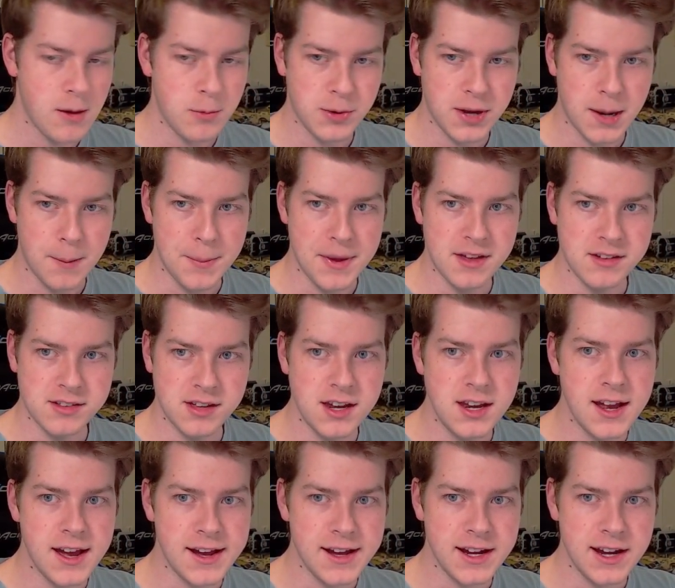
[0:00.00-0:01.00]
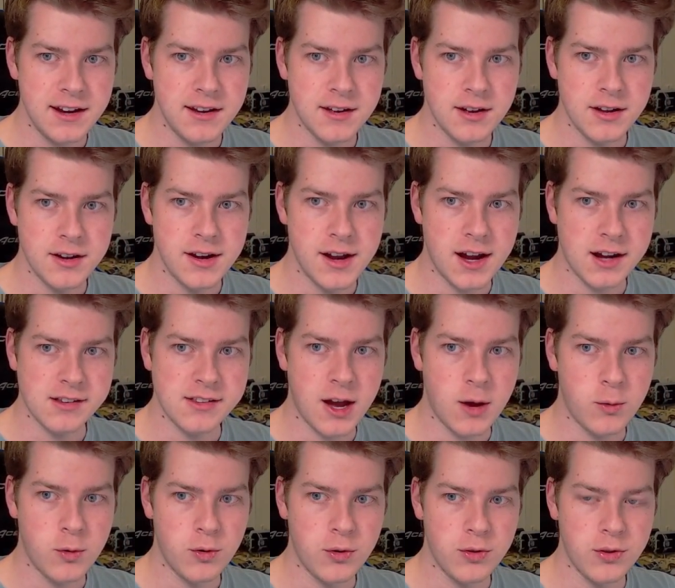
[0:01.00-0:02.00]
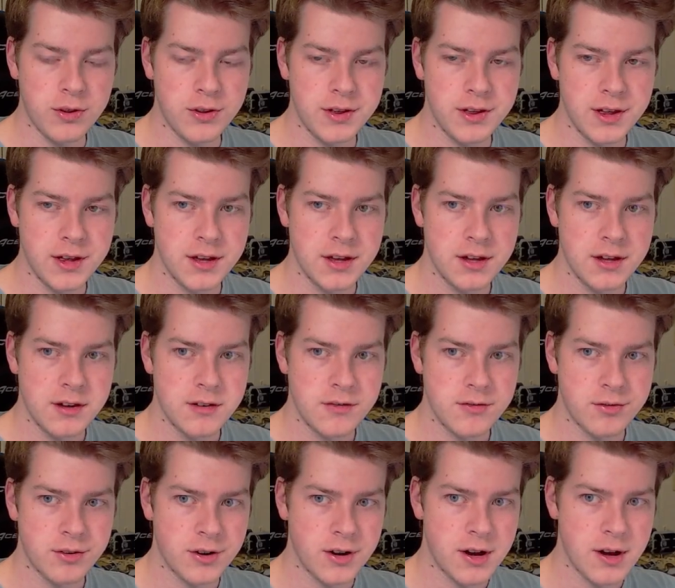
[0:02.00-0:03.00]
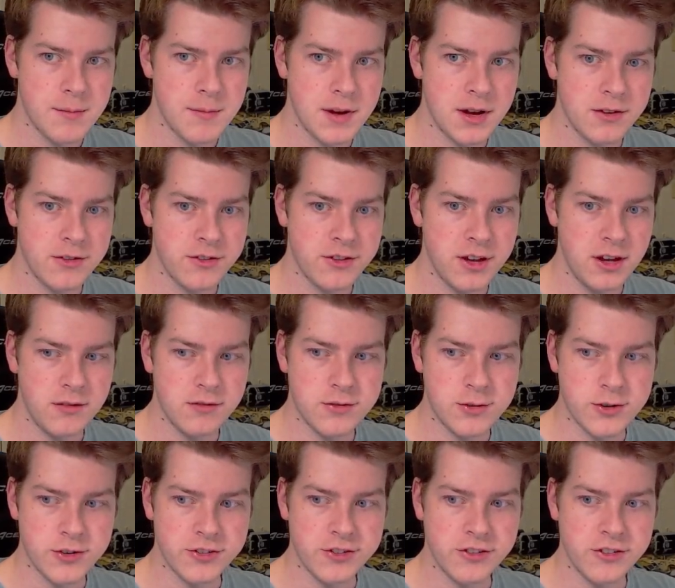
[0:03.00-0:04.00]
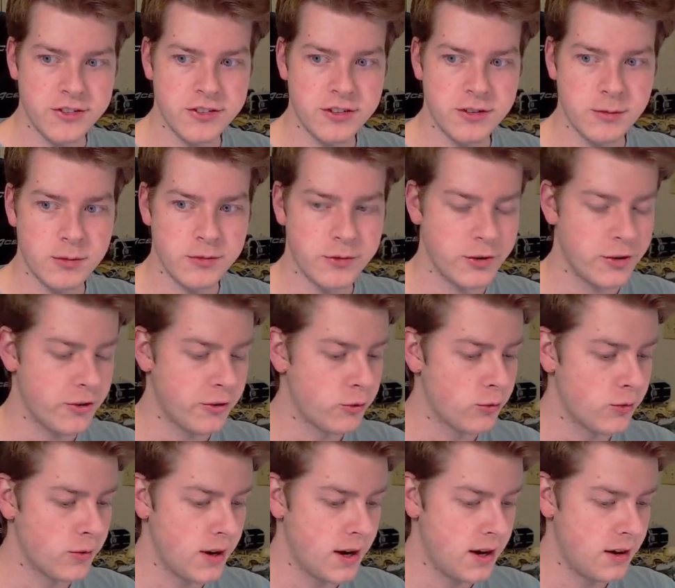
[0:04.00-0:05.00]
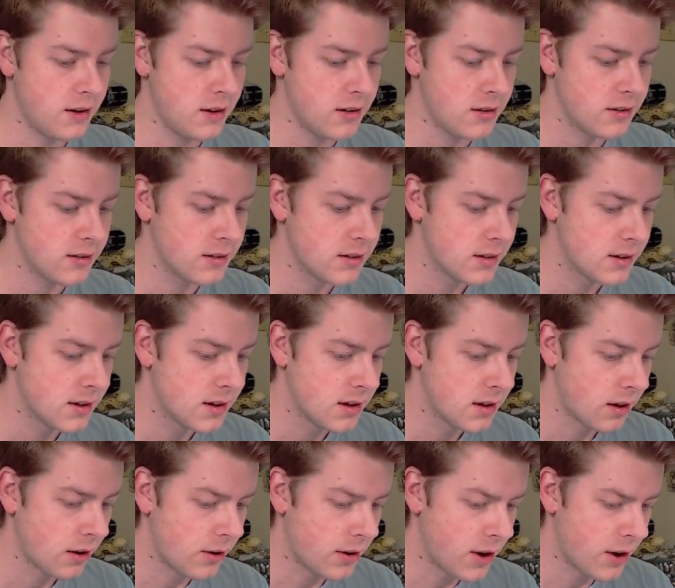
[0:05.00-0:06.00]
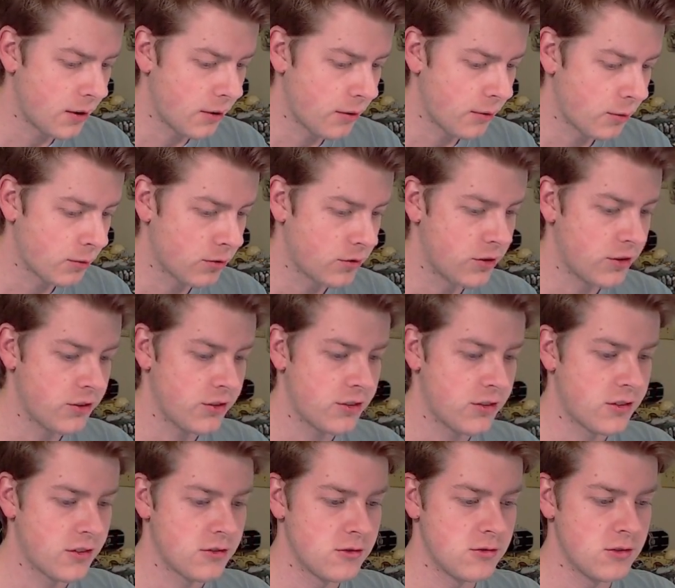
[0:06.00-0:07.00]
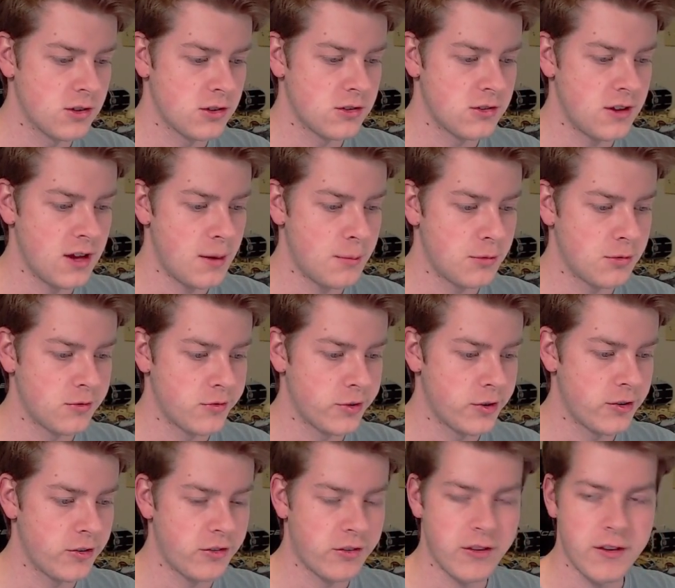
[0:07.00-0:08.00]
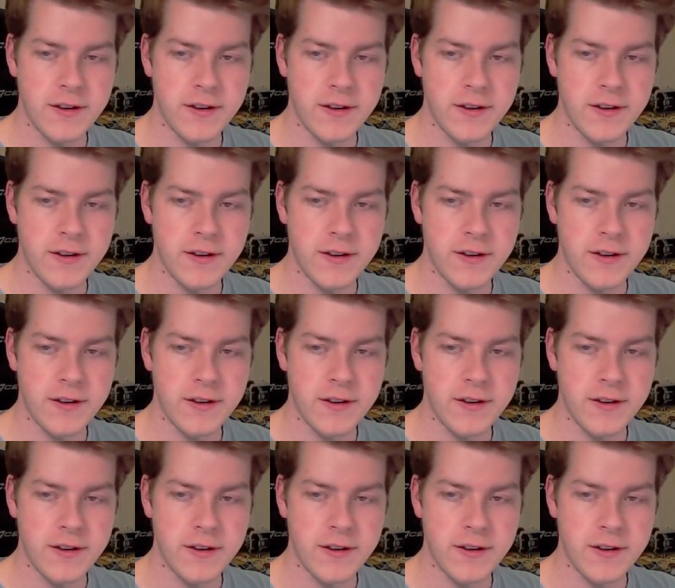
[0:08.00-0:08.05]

we got a PSA 9 Noctowl from Unseen Forces, reverse rare, or no, reverse, just stamped reverse